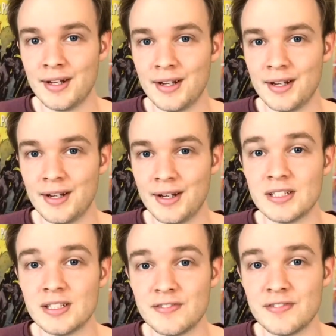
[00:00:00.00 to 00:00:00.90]
I won't
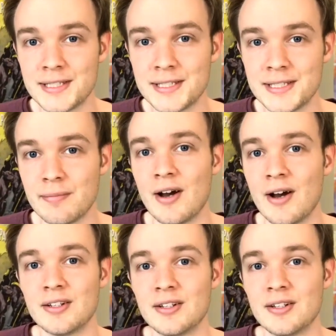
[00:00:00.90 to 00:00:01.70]
get defensive about it.